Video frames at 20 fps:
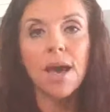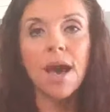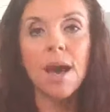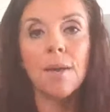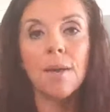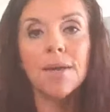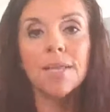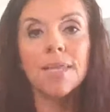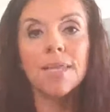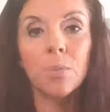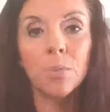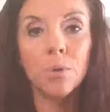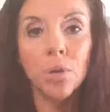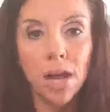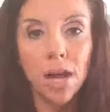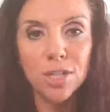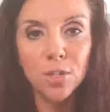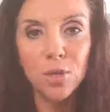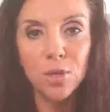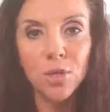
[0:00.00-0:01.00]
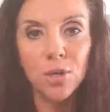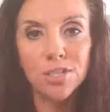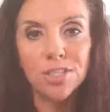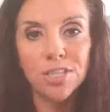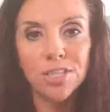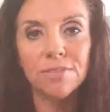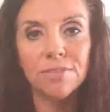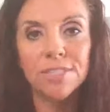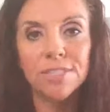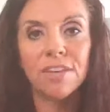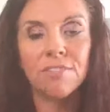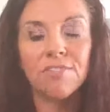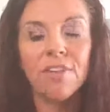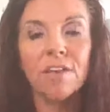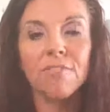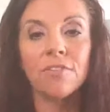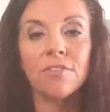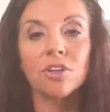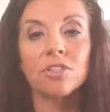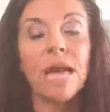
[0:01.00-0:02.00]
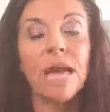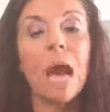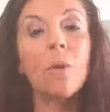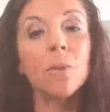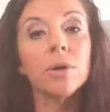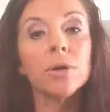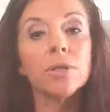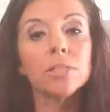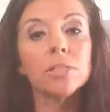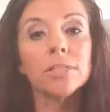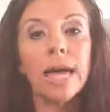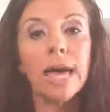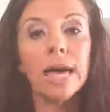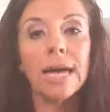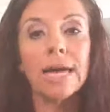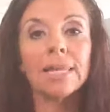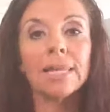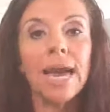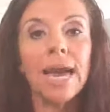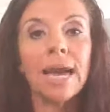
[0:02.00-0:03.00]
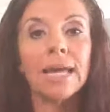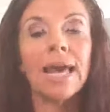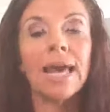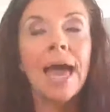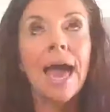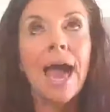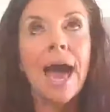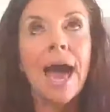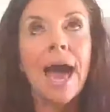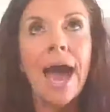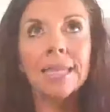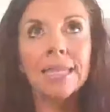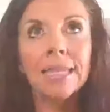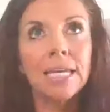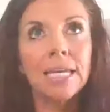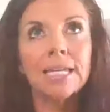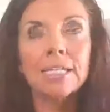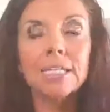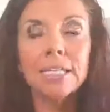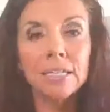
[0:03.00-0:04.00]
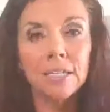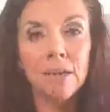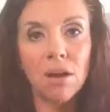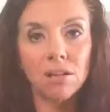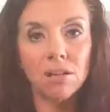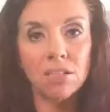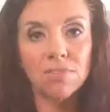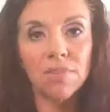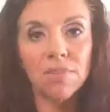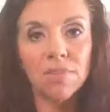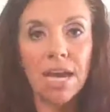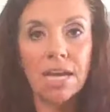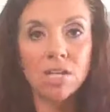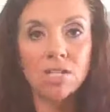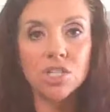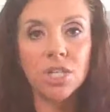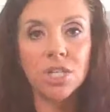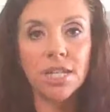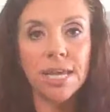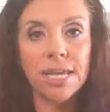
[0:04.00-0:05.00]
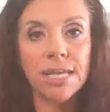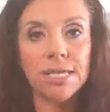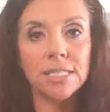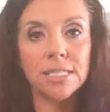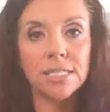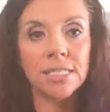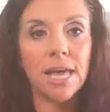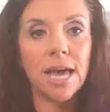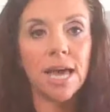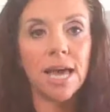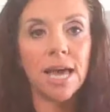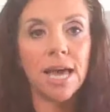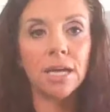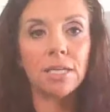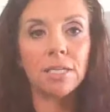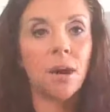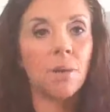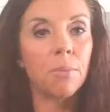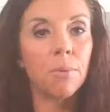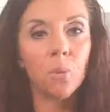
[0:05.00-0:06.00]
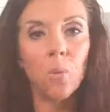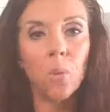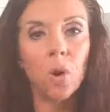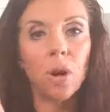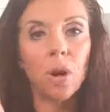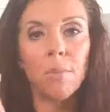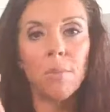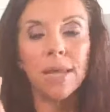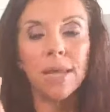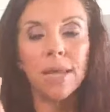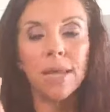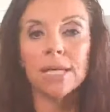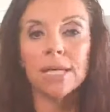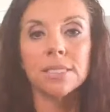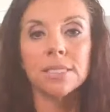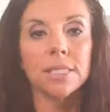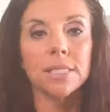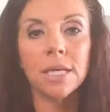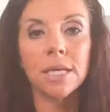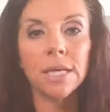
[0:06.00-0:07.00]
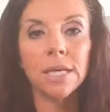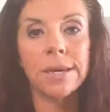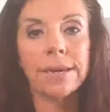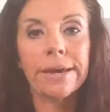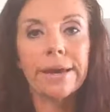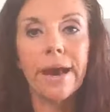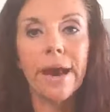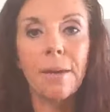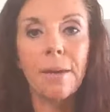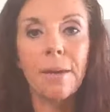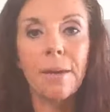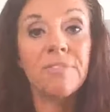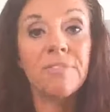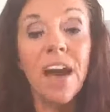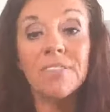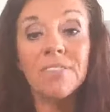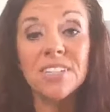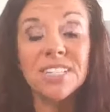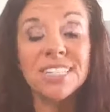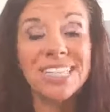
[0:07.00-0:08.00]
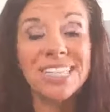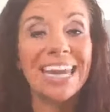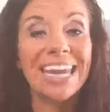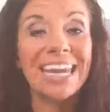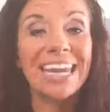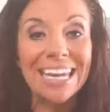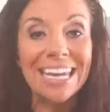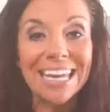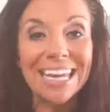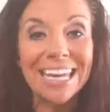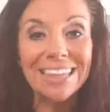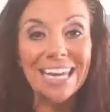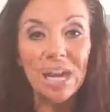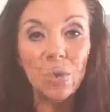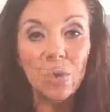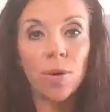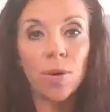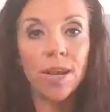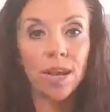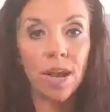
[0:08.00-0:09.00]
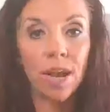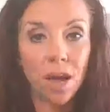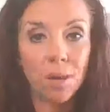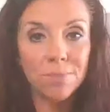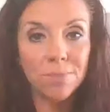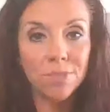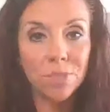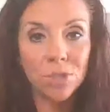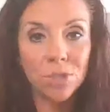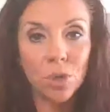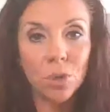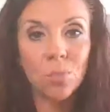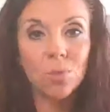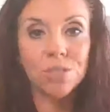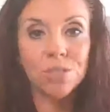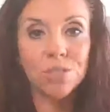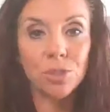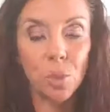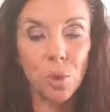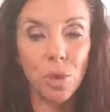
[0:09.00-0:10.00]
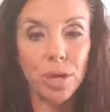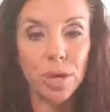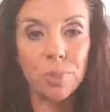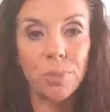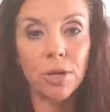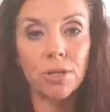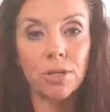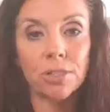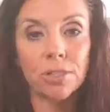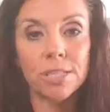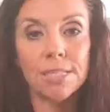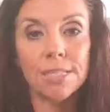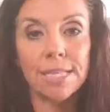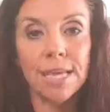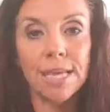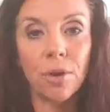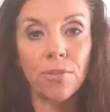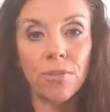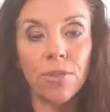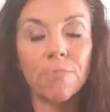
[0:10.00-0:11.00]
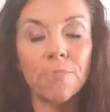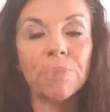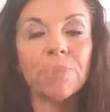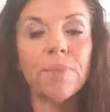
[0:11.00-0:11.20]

then we're not doing ourselves any favors. I will say that I think detoxification is like number 1 on my list. If I have to say anything when it comes to restoring a person's health,